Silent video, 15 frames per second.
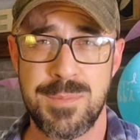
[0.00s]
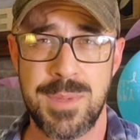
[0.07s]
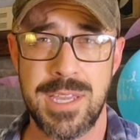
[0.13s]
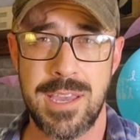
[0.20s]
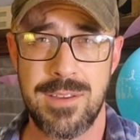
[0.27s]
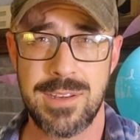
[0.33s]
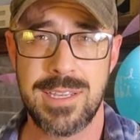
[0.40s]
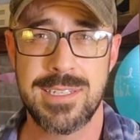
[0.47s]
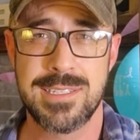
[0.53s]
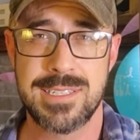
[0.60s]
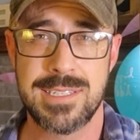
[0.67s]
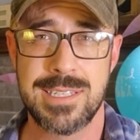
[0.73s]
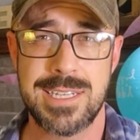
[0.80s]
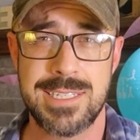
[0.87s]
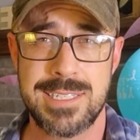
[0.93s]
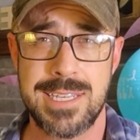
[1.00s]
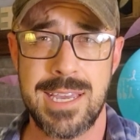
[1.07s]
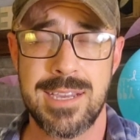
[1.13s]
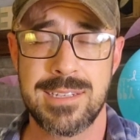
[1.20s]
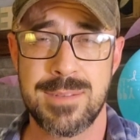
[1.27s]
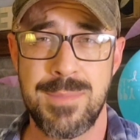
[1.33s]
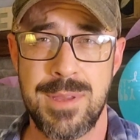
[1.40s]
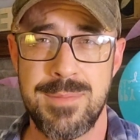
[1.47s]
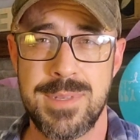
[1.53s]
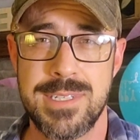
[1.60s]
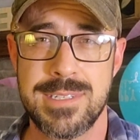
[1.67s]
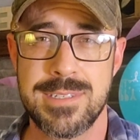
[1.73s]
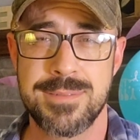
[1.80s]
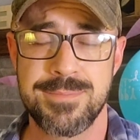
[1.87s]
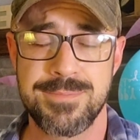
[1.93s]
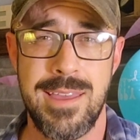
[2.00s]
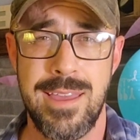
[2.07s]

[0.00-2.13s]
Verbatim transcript: speak out against the Lacey Act amendments